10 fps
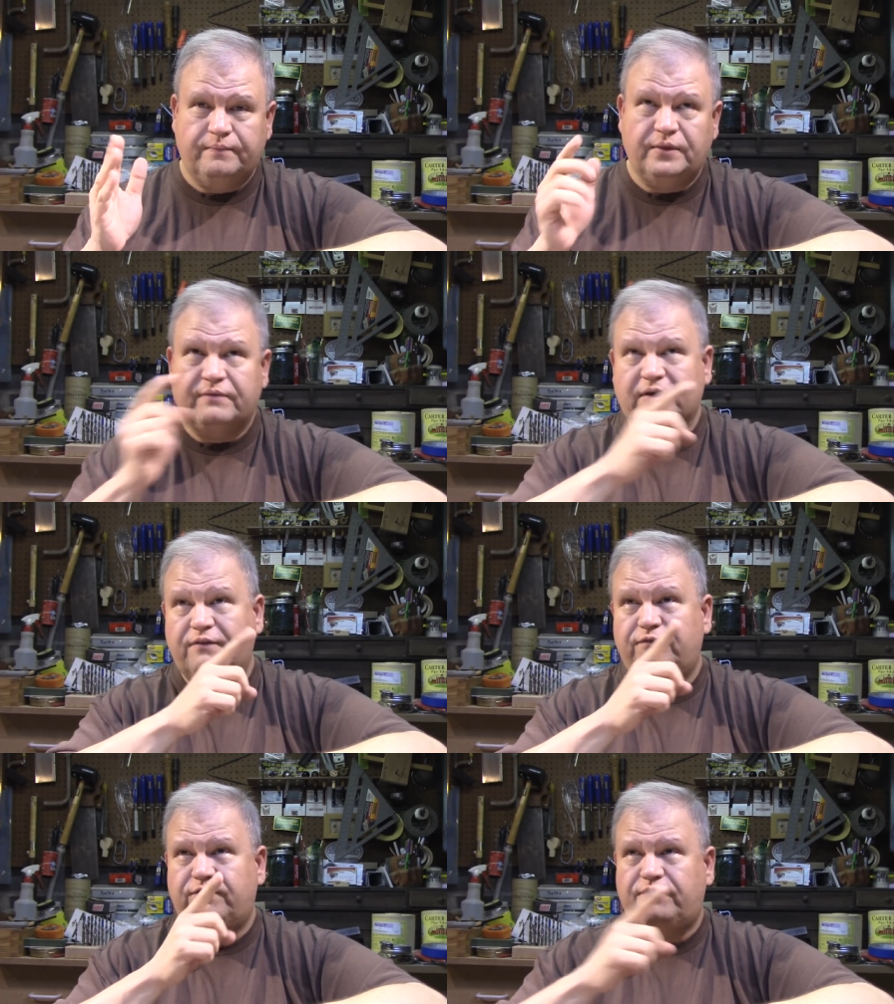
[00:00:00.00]
I've
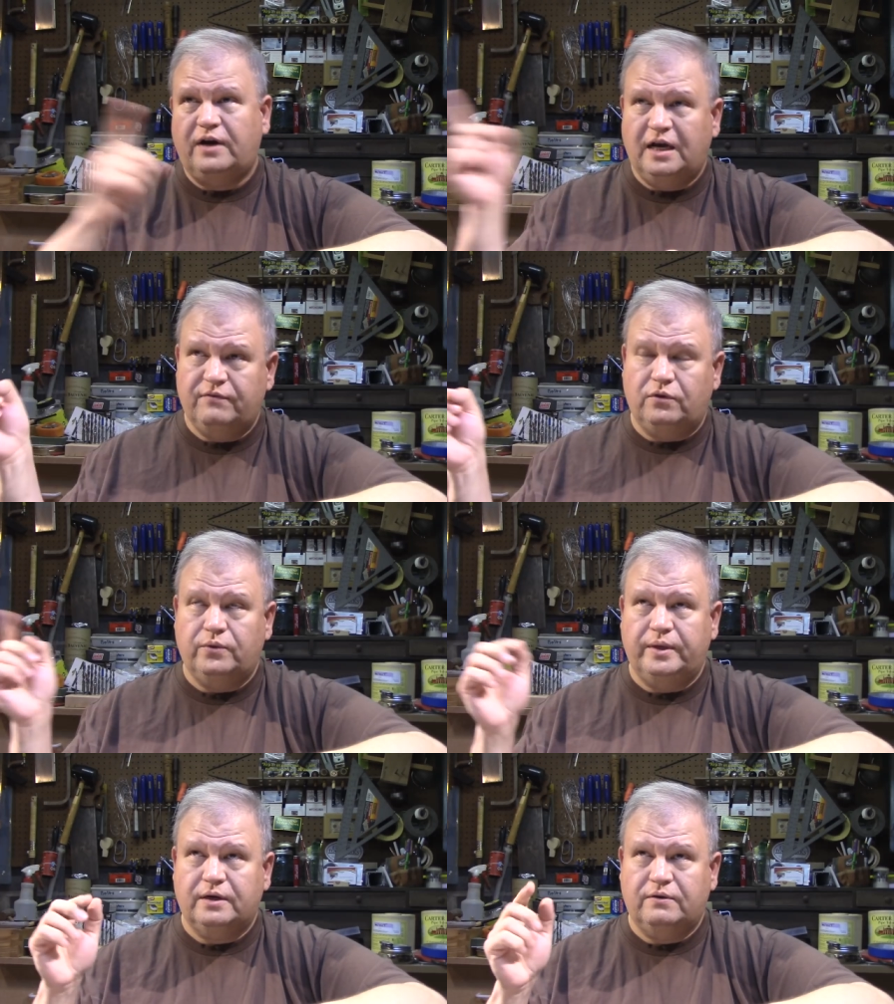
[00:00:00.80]
got five all the
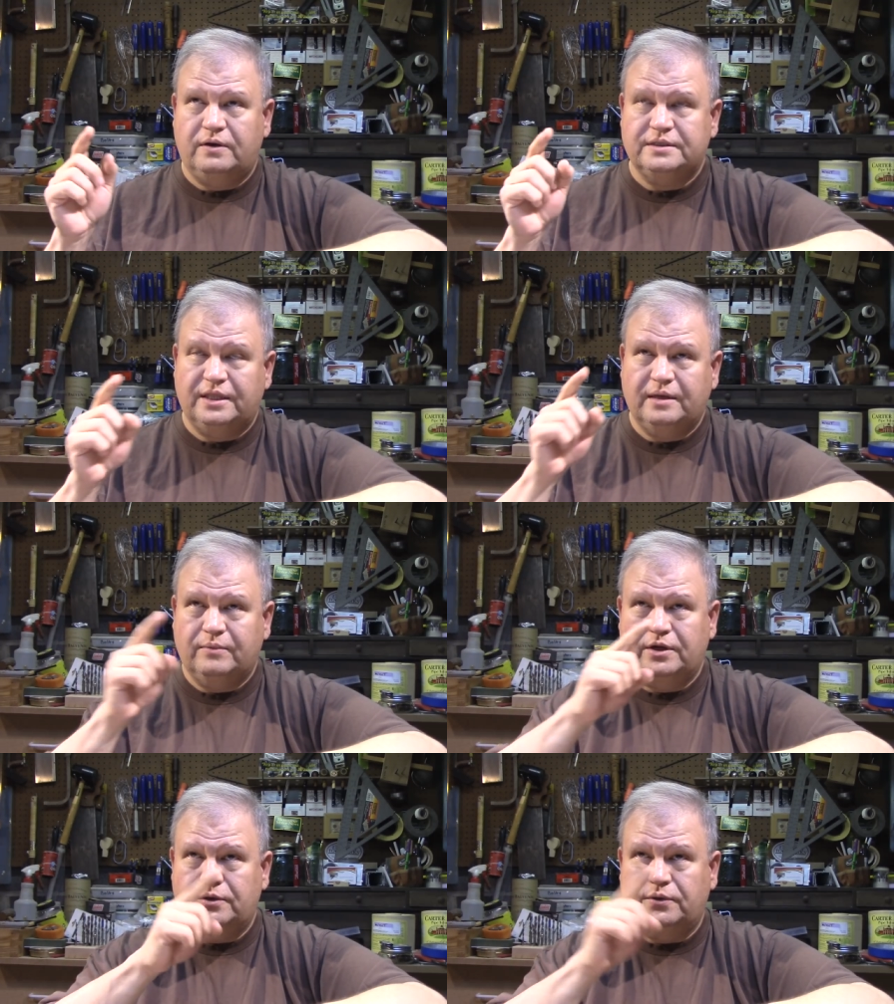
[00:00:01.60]
way across. I think I'm
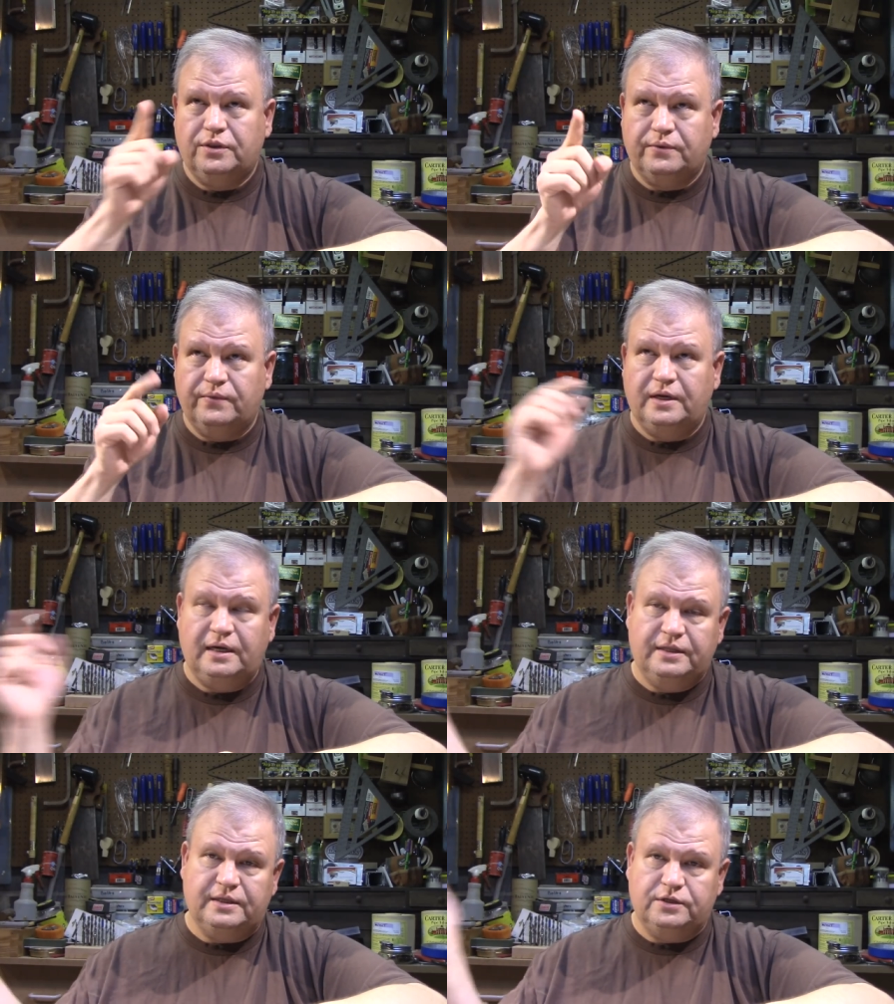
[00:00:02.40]
going to do three
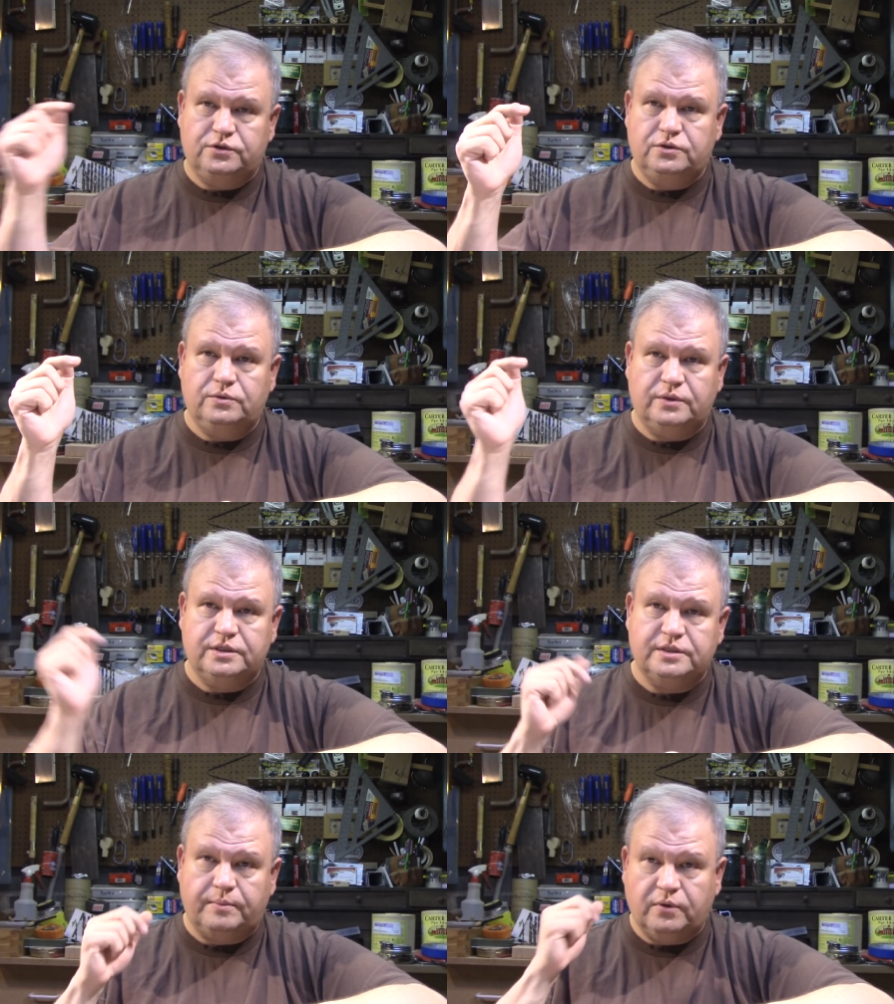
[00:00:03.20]
and then two on a
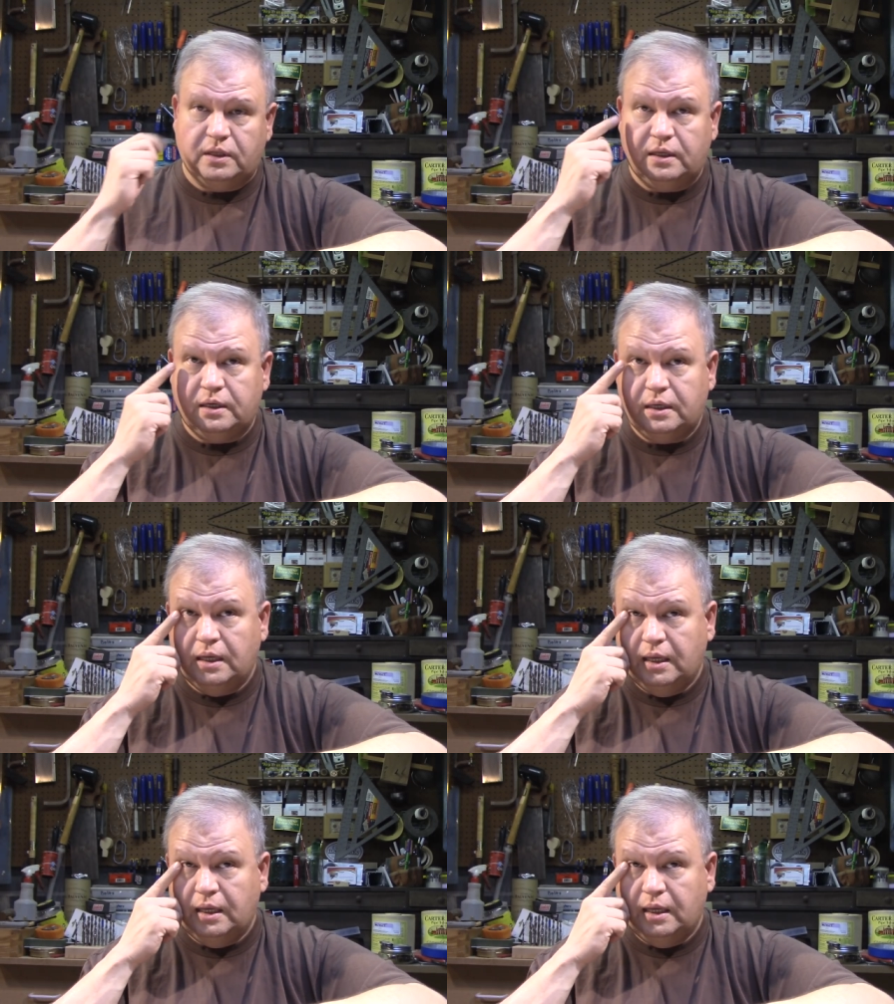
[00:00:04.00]
separate line.